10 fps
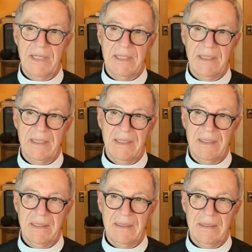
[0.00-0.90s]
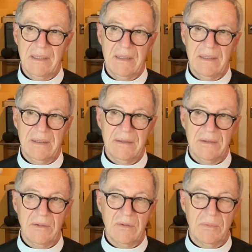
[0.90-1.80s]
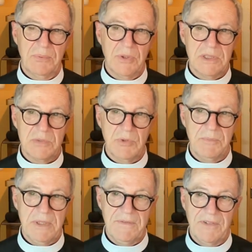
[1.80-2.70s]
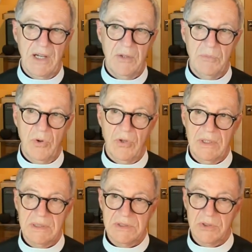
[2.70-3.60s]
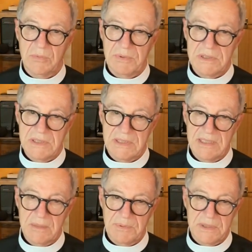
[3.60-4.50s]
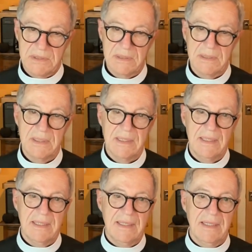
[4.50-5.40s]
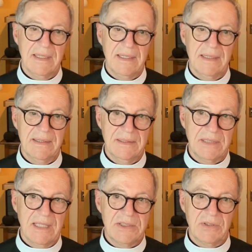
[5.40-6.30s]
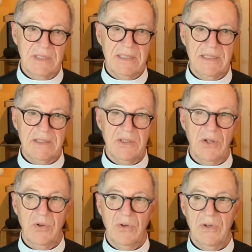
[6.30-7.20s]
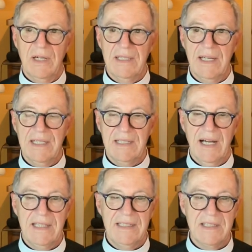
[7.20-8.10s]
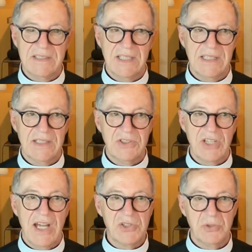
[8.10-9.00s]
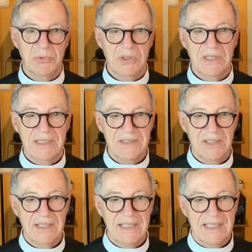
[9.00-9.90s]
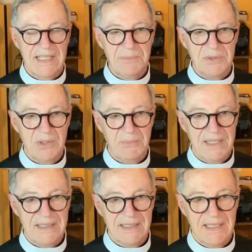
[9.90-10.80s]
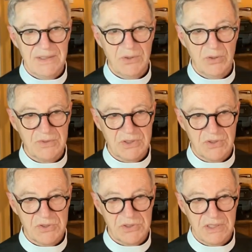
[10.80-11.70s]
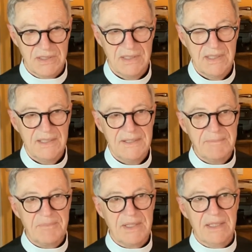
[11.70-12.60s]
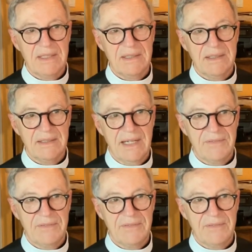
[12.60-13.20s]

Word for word: but uh, you know, the priests would be found more in surplice and tippet uh-huh. Uh, I certainly didn't know. I, I, I, didn't see a chasuble until I came to the mainland in Nova Scotia. Uh,